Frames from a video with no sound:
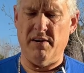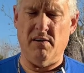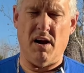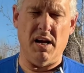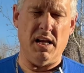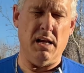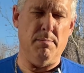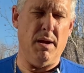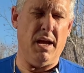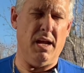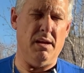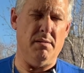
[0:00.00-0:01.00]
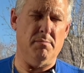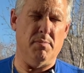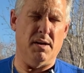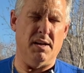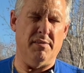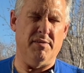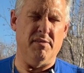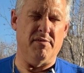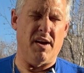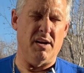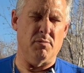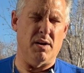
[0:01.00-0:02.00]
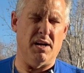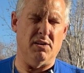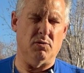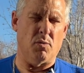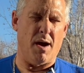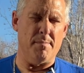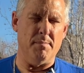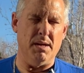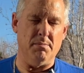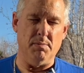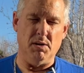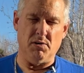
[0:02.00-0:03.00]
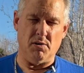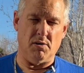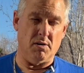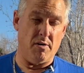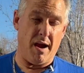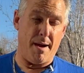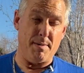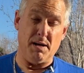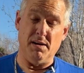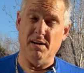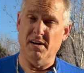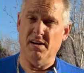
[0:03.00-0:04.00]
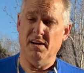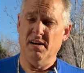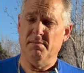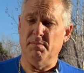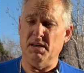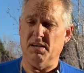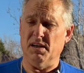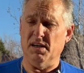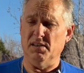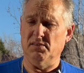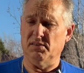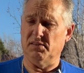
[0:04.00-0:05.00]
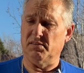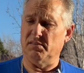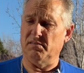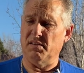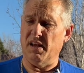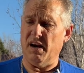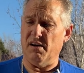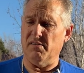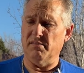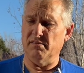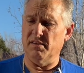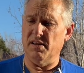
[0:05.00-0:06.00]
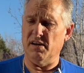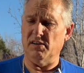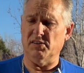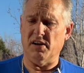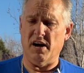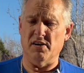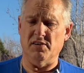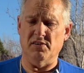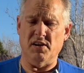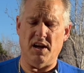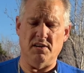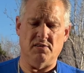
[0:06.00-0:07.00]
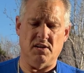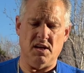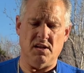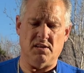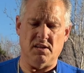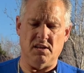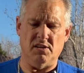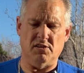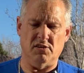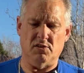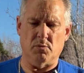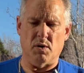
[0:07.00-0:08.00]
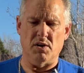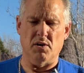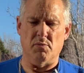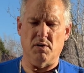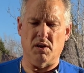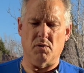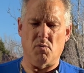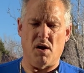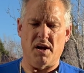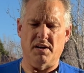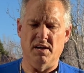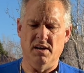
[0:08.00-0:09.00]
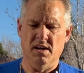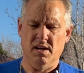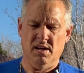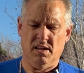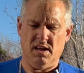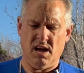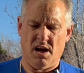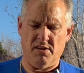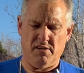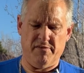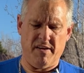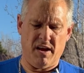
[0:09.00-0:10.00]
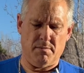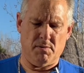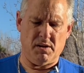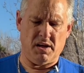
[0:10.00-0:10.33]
they're on eBay, but if you find one at a swap meet, be sure and grab it because they're scarce as hen's teeth, and this is the one you really want. The other available